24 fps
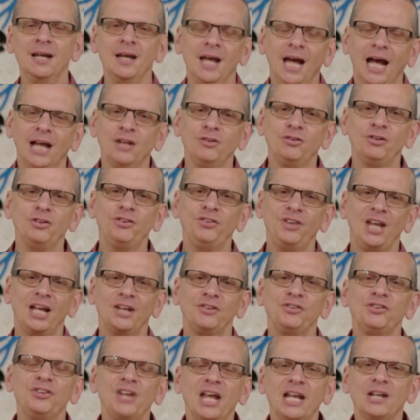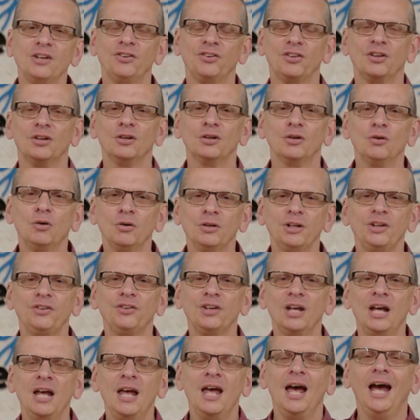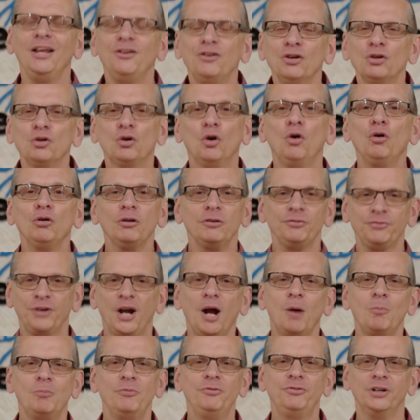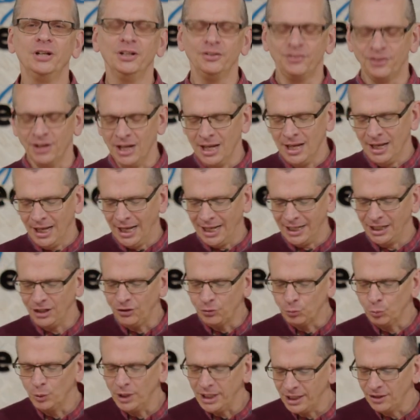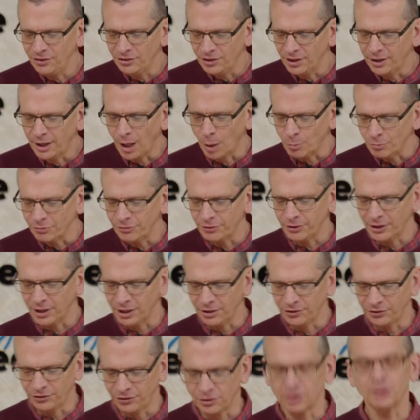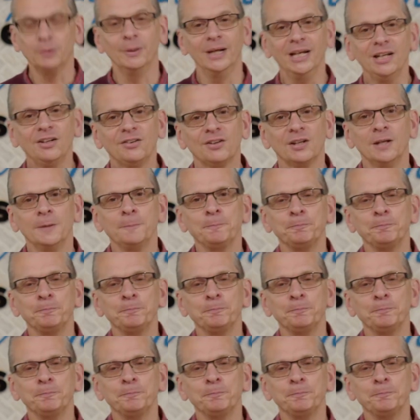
And just that sense that God is a God of comfort and he's willing to comfort us through it.